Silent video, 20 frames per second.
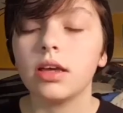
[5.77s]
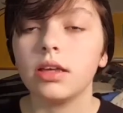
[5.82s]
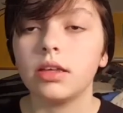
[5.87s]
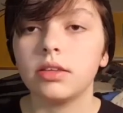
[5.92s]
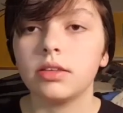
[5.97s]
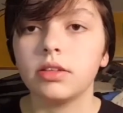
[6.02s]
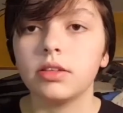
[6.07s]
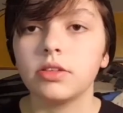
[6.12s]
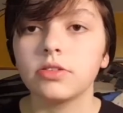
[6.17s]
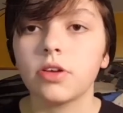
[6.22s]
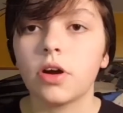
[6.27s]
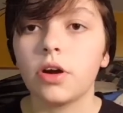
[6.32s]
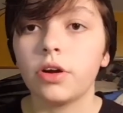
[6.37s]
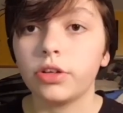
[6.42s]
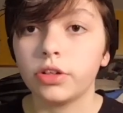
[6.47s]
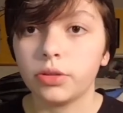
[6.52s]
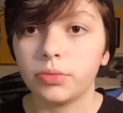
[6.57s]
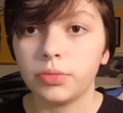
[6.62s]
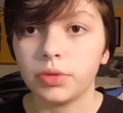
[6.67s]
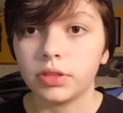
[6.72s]
in this
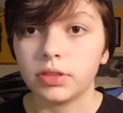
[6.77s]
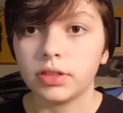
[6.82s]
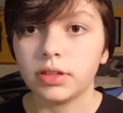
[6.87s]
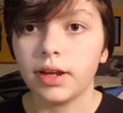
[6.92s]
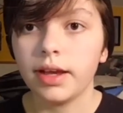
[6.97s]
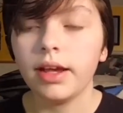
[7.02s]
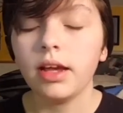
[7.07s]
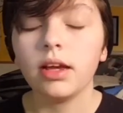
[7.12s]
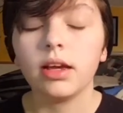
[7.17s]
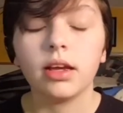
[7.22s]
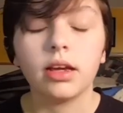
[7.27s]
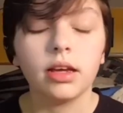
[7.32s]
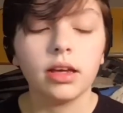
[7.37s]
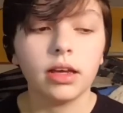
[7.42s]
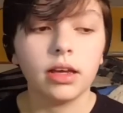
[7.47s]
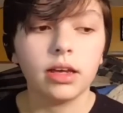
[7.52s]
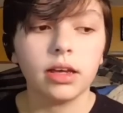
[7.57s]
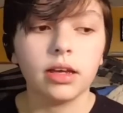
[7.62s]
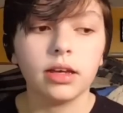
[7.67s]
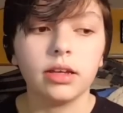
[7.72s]
argument today,
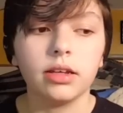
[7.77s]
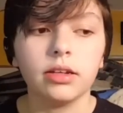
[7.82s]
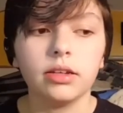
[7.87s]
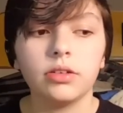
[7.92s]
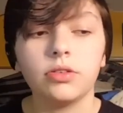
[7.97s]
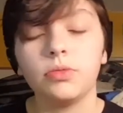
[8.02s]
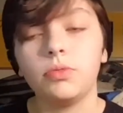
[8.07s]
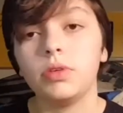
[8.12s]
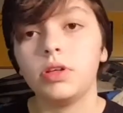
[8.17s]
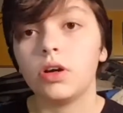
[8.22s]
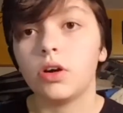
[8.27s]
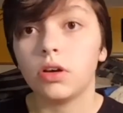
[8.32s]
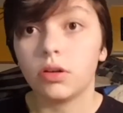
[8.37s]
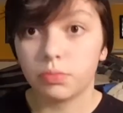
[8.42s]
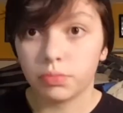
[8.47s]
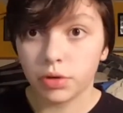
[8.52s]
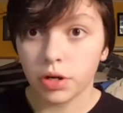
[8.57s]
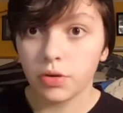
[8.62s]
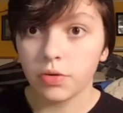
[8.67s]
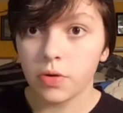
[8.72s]
and we are
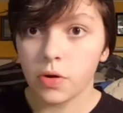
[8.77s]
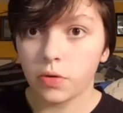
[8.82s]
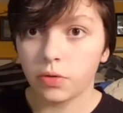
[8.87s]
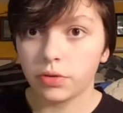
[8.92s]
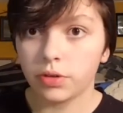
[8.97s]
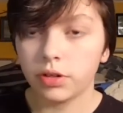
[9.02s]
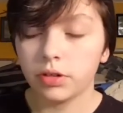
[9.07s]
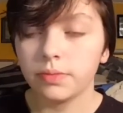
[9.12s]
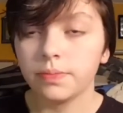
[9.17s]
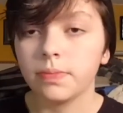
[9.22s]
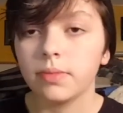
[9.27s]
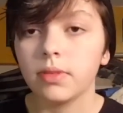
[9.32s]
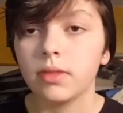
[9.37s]
pro-owner,